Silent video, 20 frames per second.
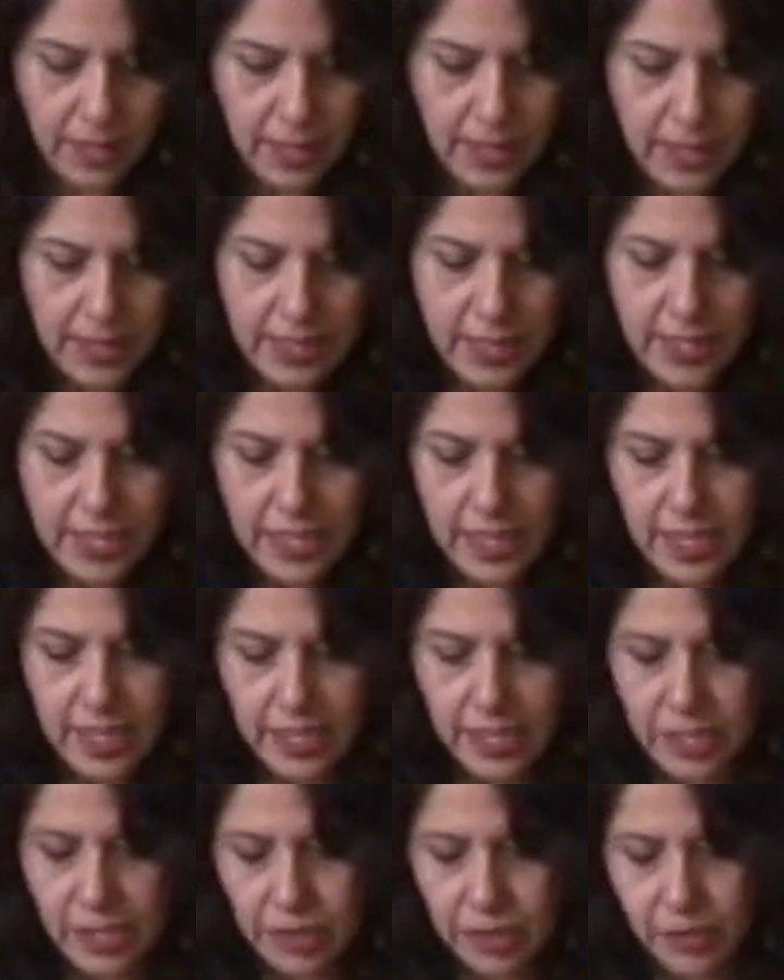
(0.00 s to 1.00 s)
See, it's
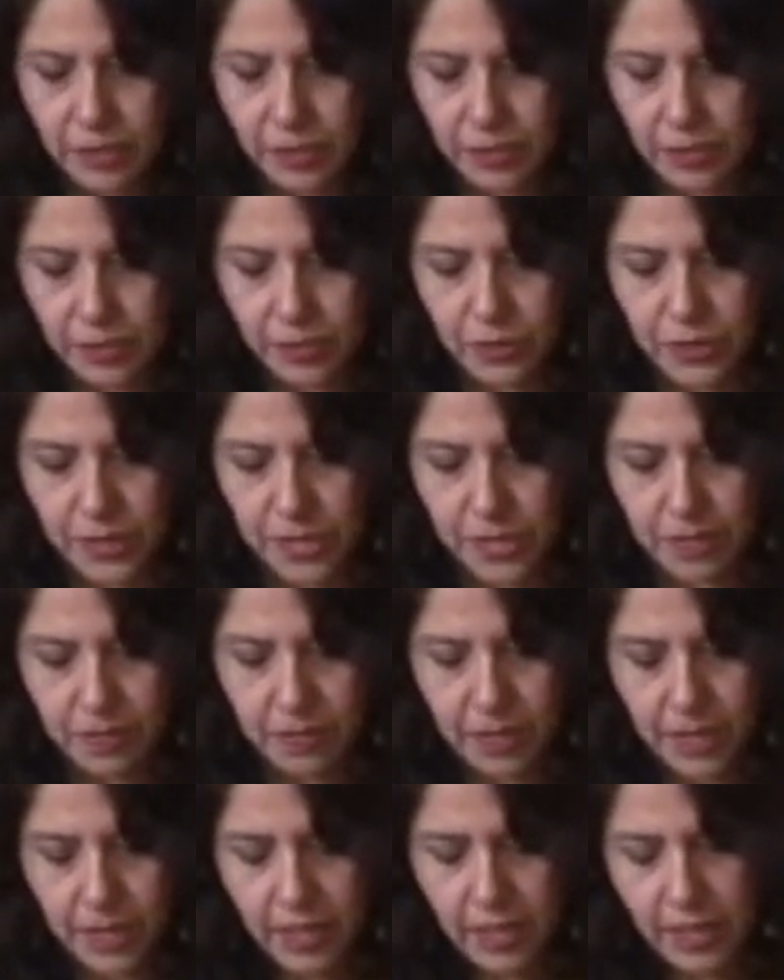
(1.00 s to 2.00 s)
starting to lose
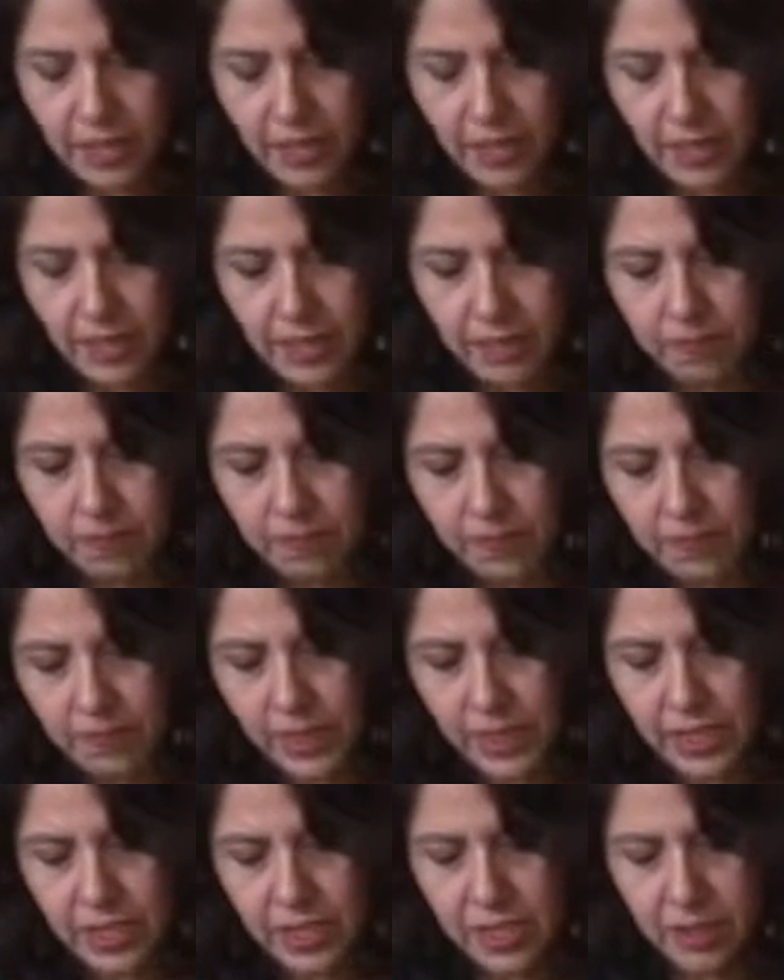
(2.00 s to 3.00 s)
some,
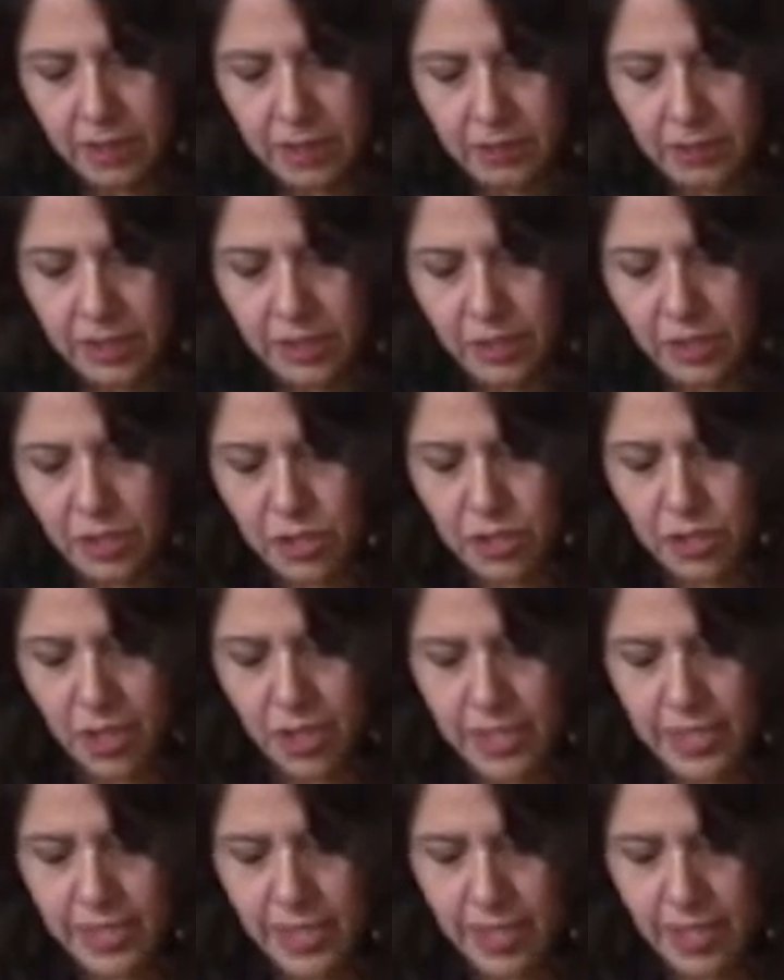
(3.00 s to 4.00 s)
get some of the
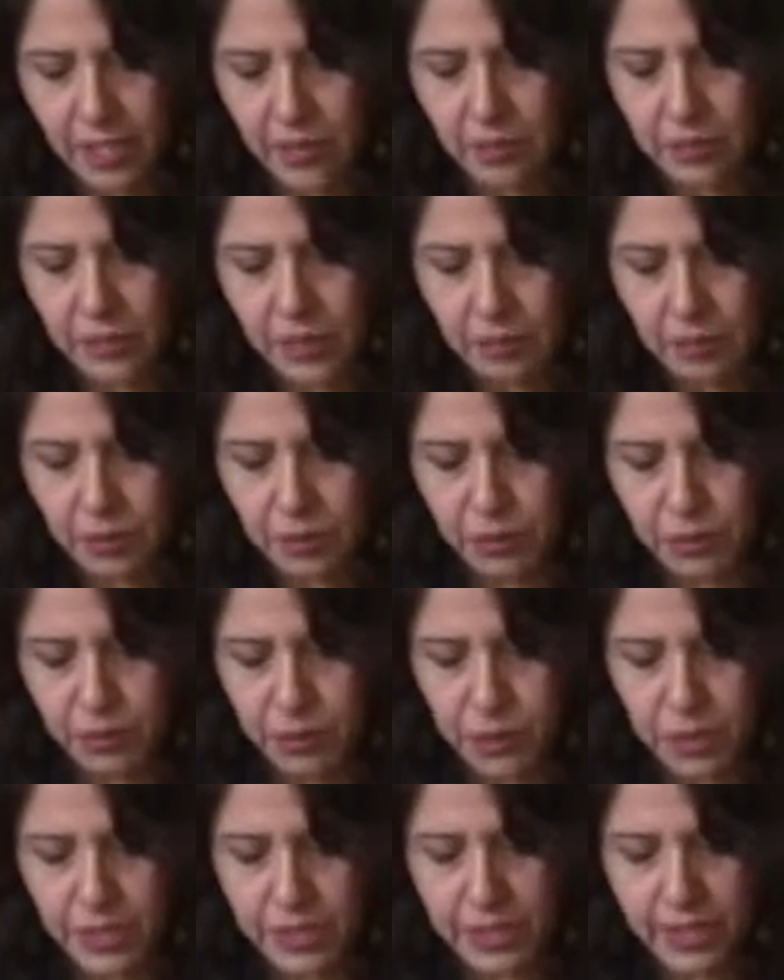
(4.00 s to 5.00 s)
sauce out, some of the
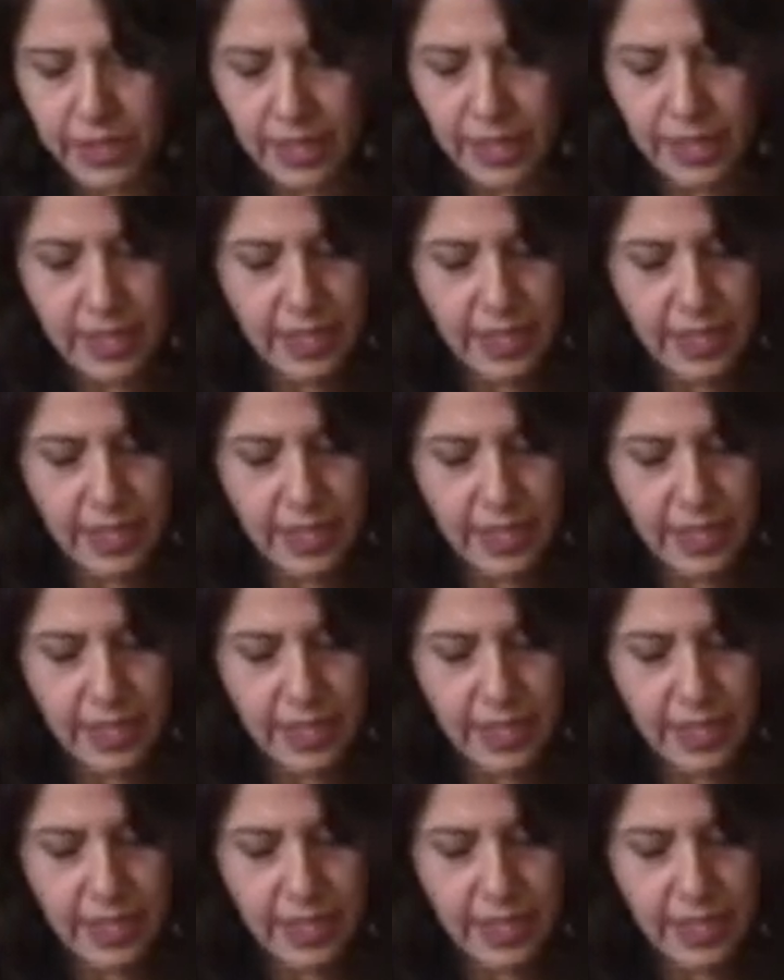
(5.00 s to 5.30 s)
water.